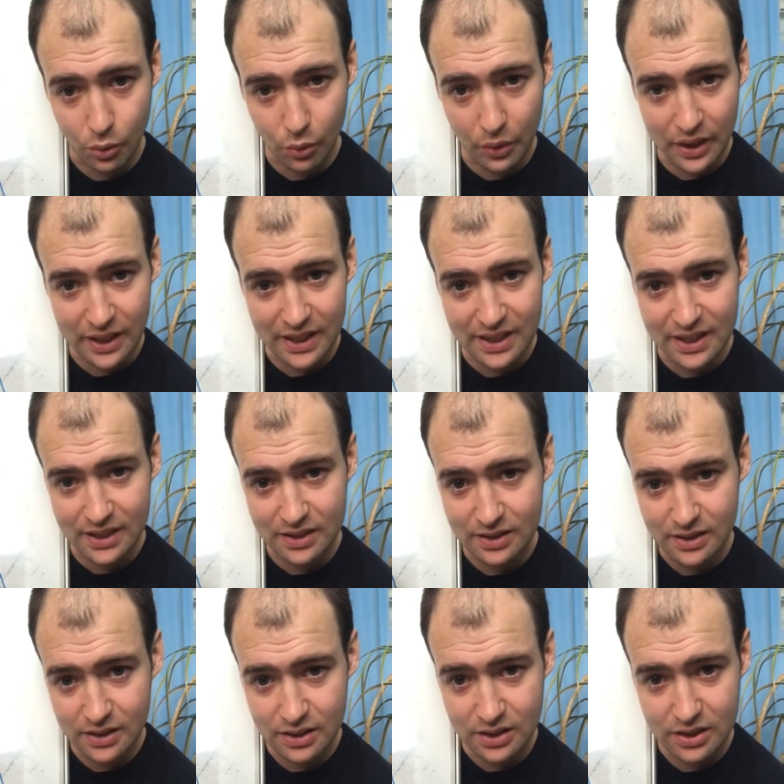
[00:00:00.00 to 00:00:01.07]
oily
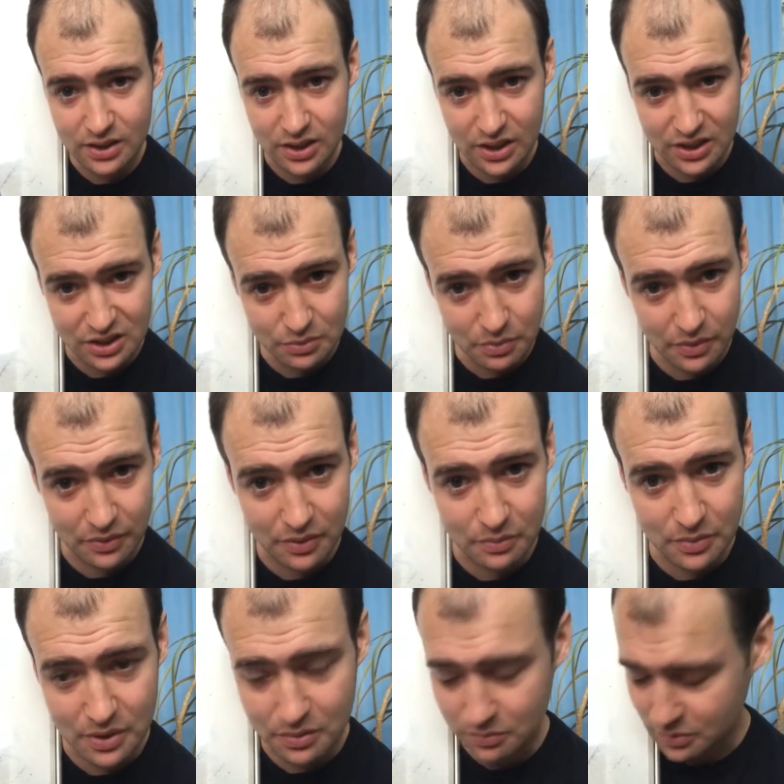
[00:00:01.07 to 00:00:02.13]

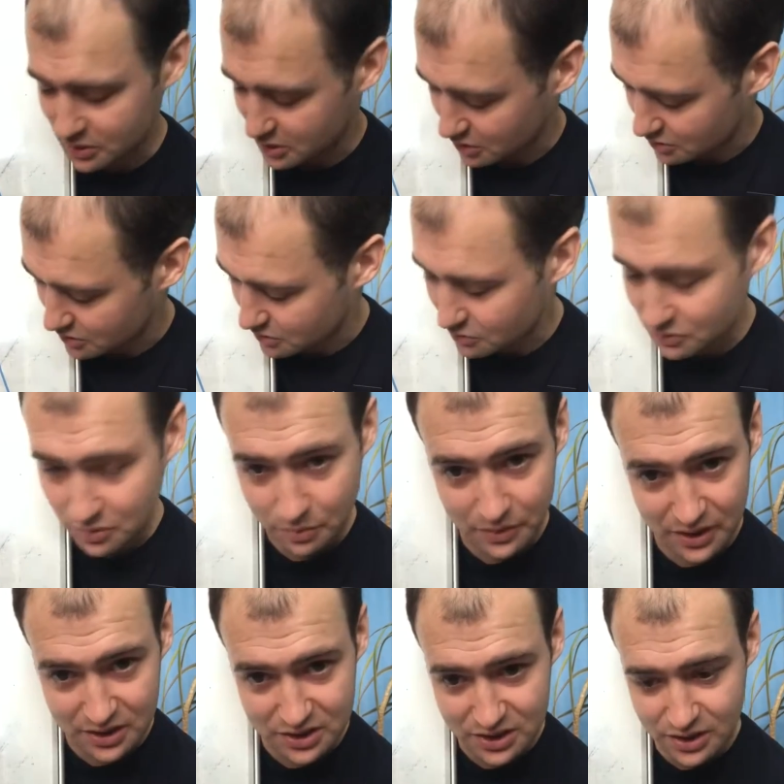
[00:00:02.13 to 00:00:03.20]
spirit being produced from
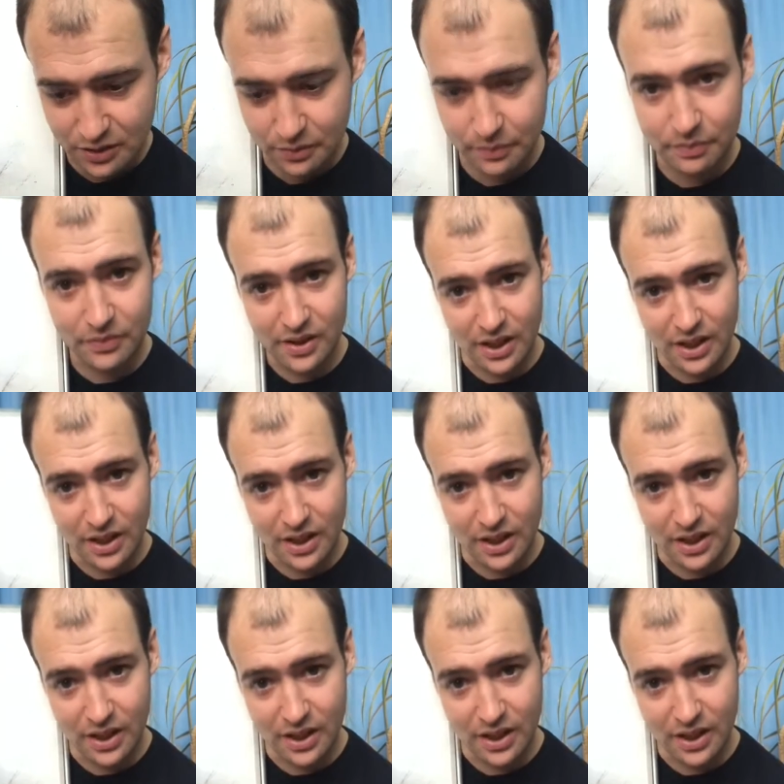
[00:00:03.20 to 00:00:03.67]
that still.